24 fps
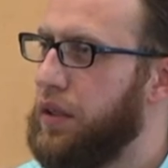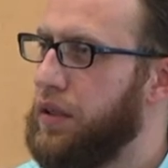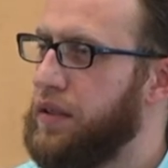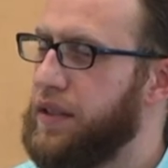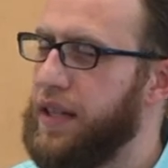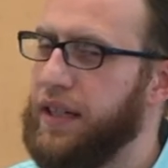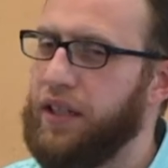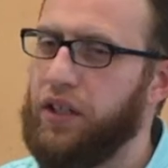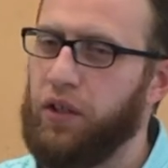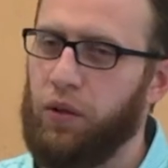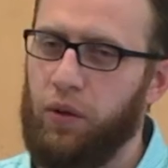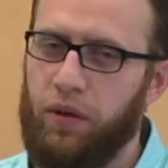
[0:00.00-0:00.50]

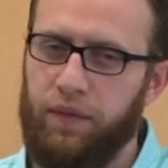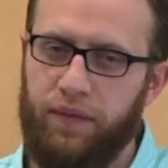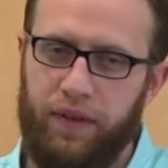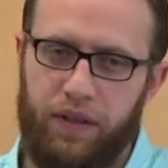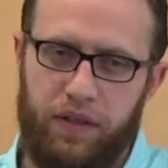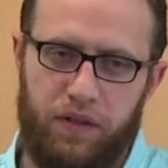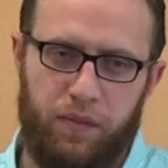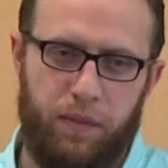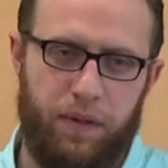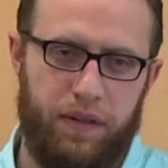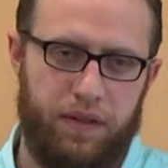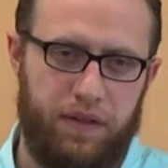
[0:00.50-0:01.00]
take your
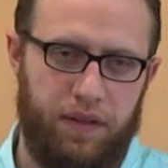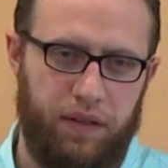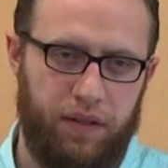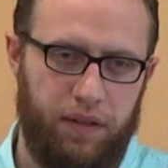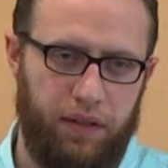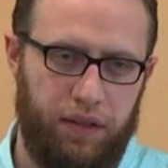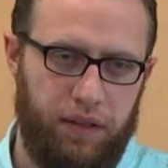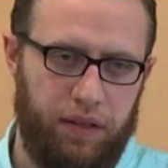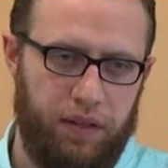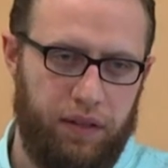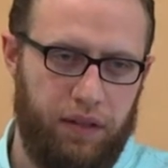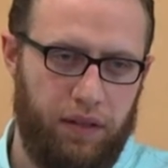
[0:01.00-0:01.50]
revenge
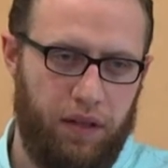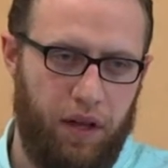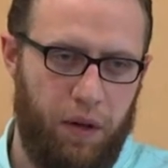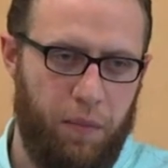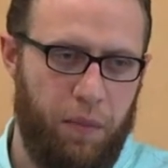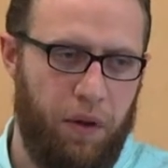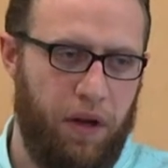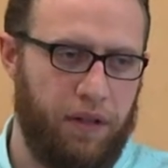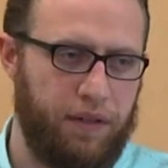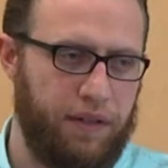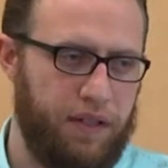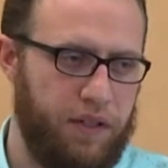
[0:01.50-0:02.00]
basically
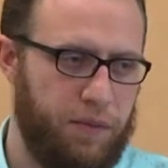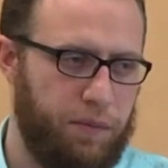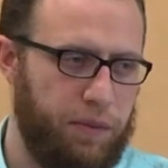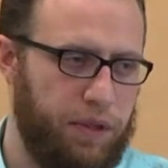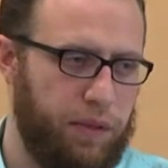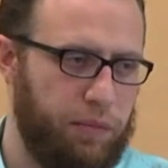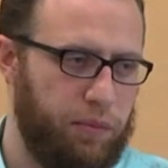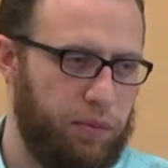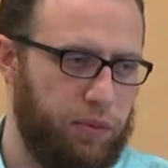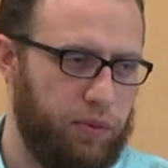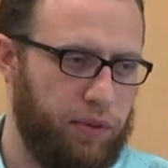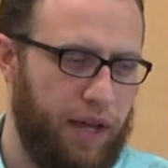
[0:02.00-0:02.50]
upon these
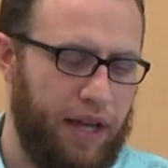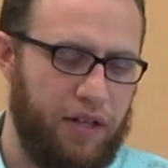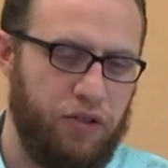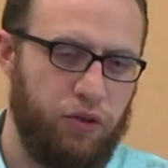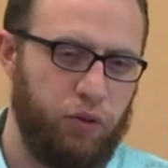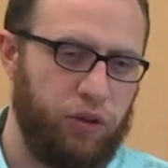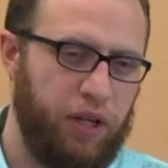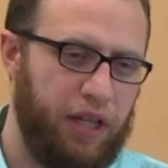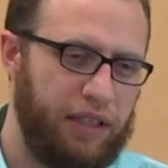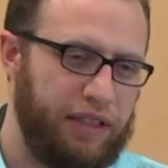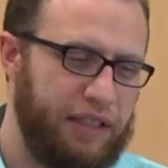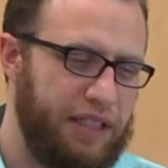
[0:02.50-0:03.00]
people. And
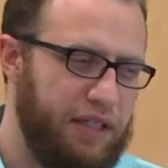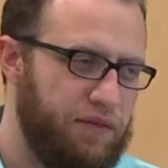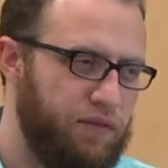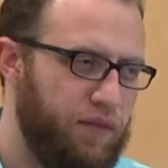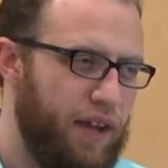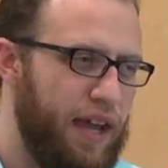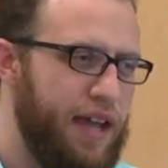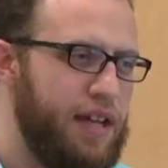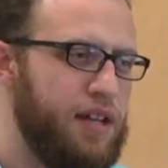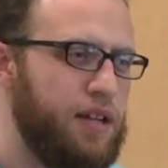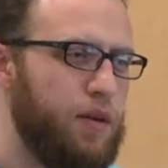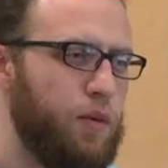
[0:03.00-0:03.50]
do not leave
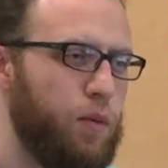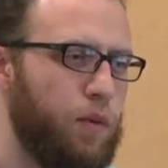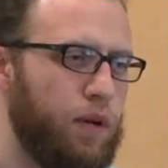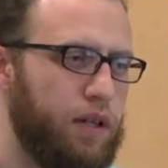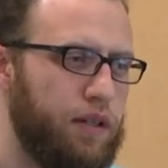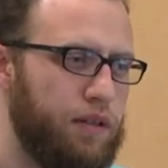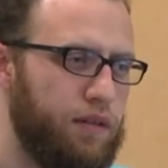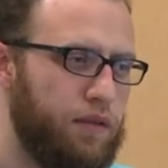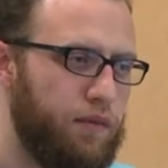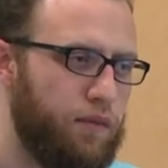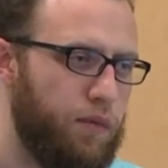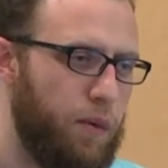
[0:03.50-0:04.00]

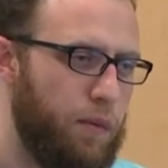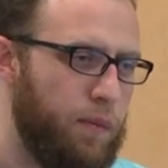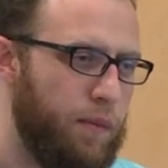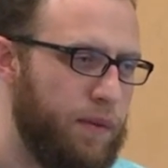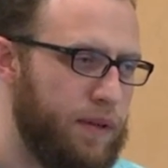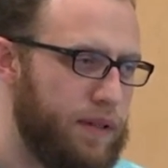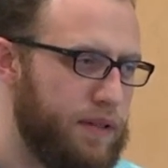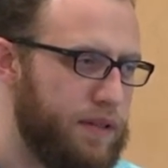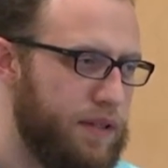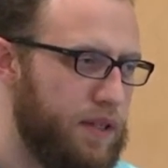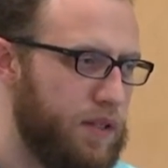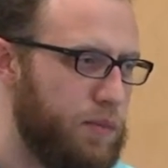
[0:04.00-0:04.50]
anyone from
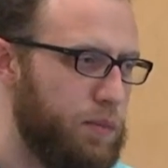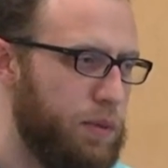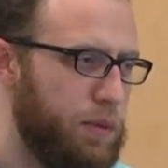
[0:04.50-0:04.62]
amongst these